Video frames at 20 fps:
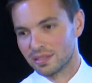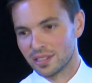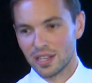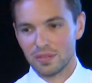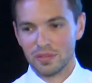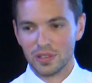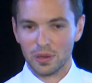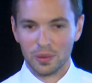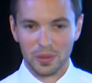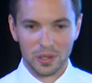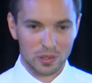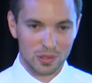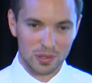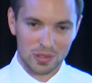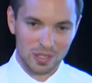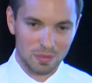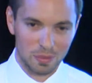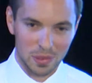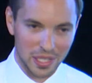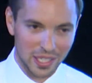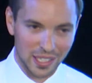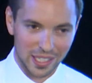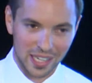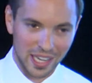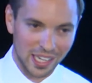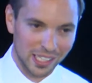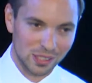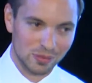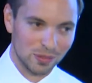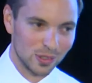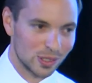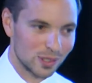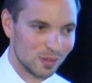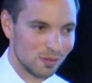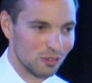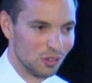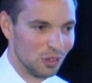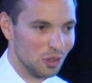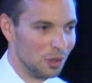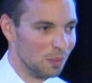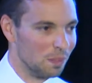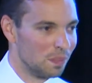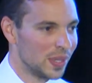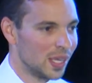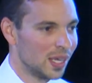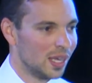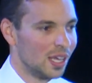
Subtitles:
I have no interest in being an activist firm.